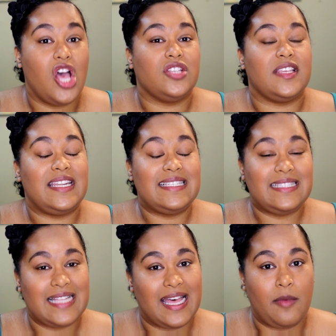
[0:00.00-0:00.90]
So that is
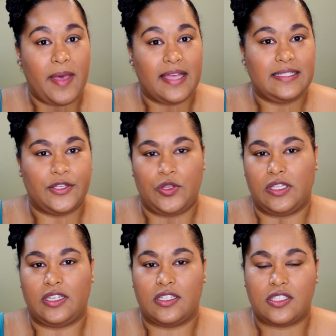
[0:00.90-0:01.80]
not a bad deal. You
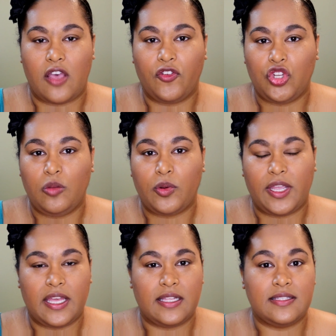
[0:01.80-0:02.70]
get to discover new
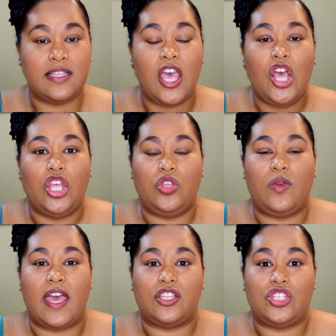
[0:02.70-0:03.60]
brands, you
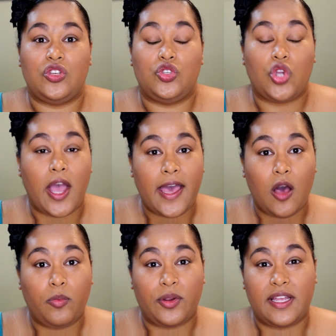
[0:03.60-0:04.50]
get to try
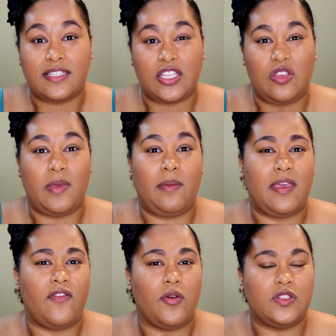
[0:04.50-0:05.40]
out brands that you maybe
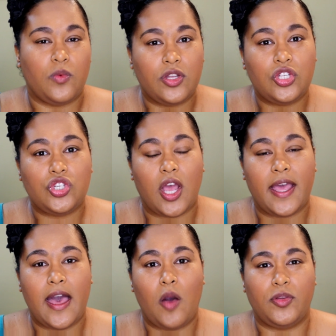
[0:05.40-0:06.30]
have always wanted to
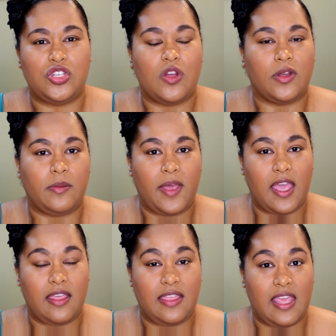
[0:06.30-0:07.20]
try out, but you don't want to
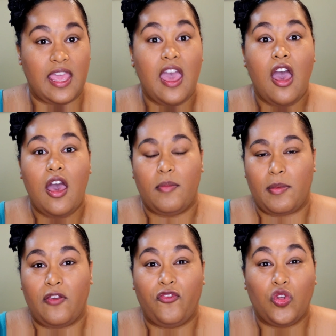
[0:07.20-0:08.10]
pay the
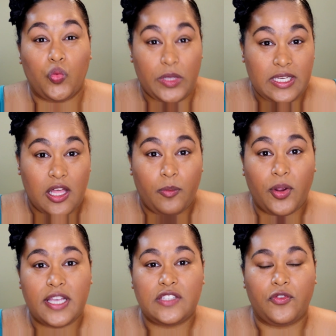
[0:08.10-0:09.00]
maybe full retail
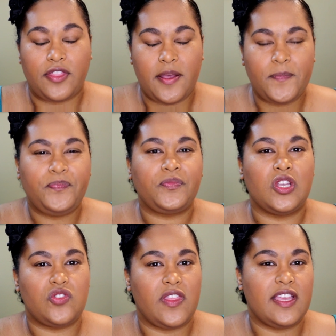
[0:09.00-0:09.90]
price for them.
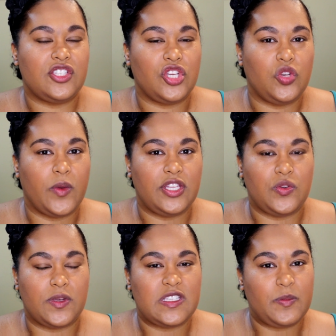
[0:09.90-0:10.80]
So I think it's a good way
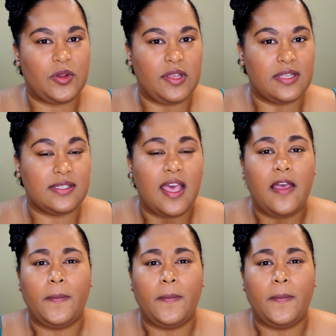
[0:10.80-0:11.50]
to experience